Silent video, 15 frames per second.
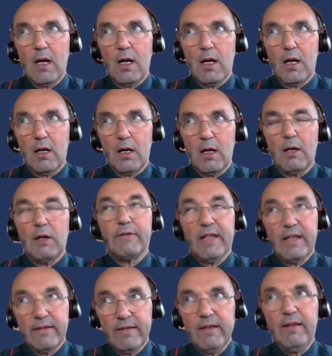uh,
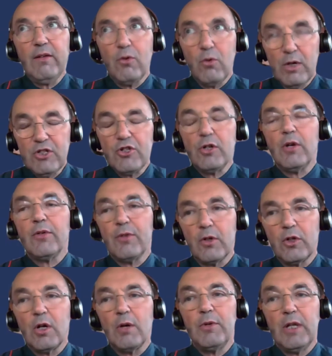th this is a question of,
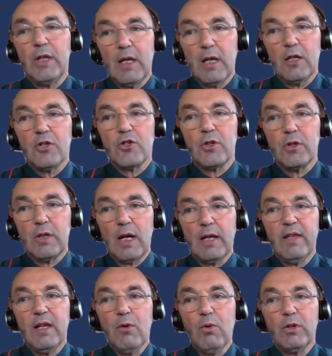on communication. I
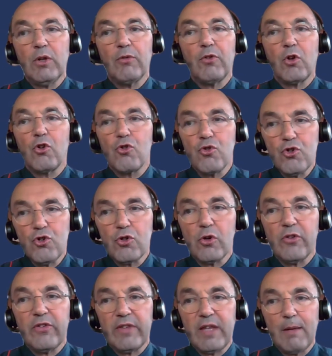think one of the
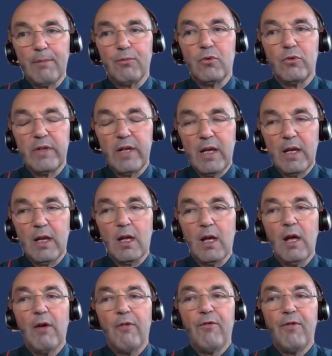crucial steps to take
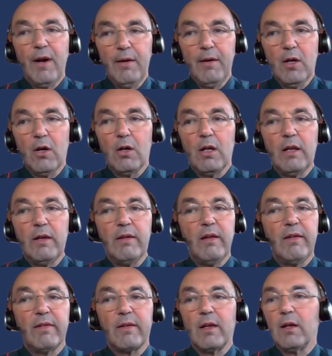very early in
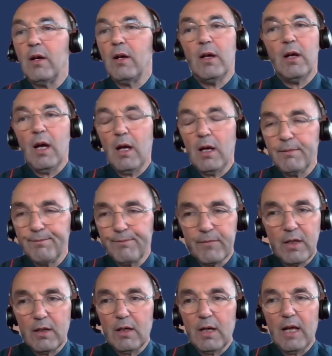this uh,
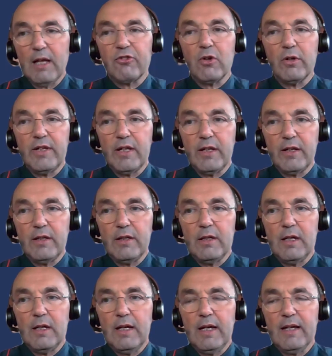
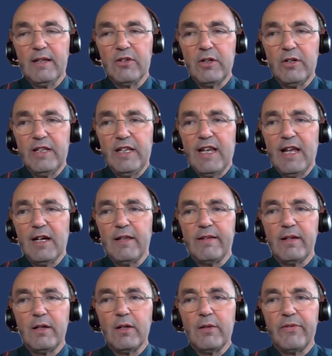extraordinary, extraordinary
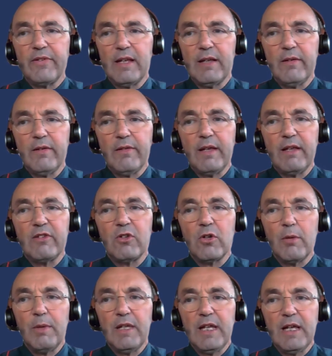circumstances is to
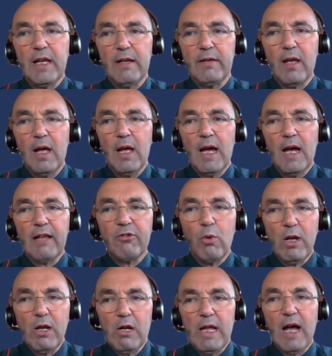communicate as
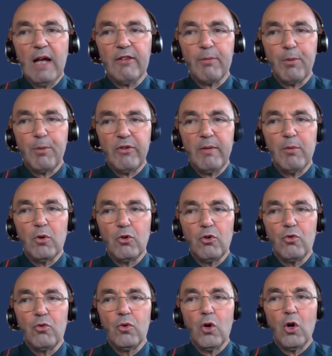quickly as possible
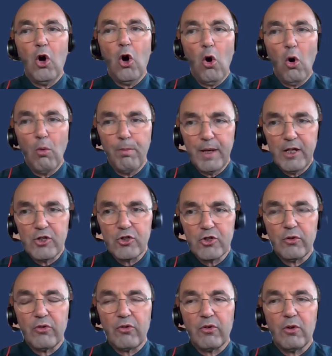to all
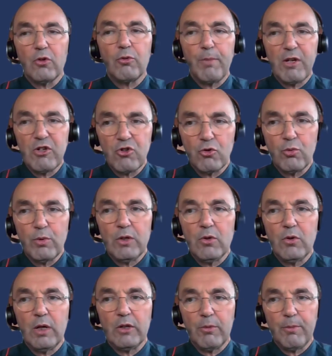patients, the patient we
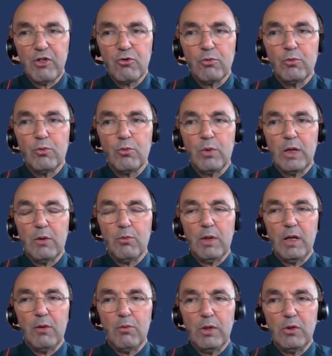know and the patient we,
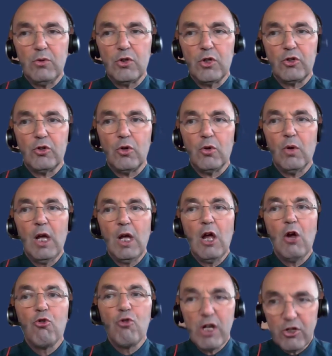we, we do not know.
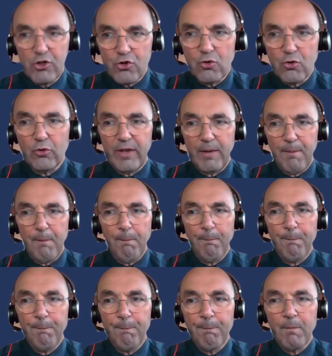Reassure them
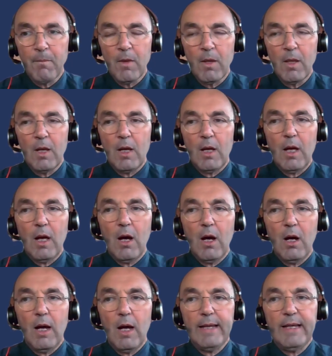
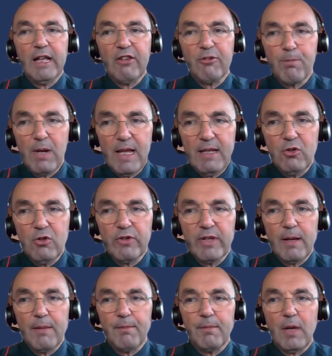uh, and explain to
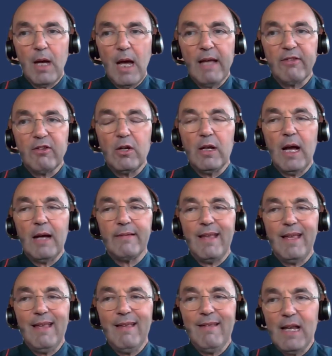them as, as
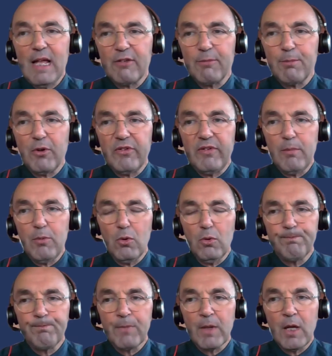easily as possible
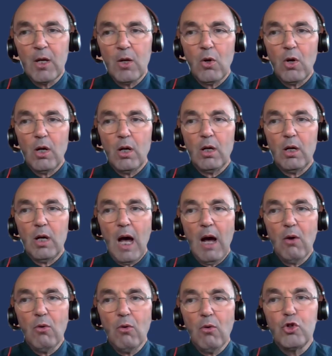uh,
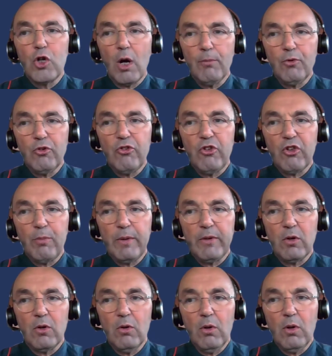how to come to the
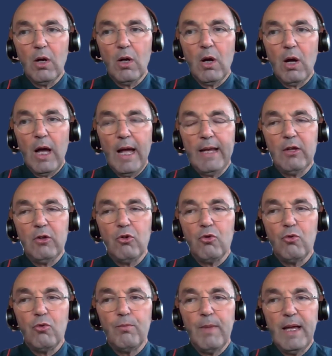hospital and
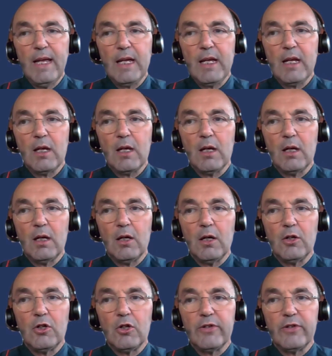to make uh,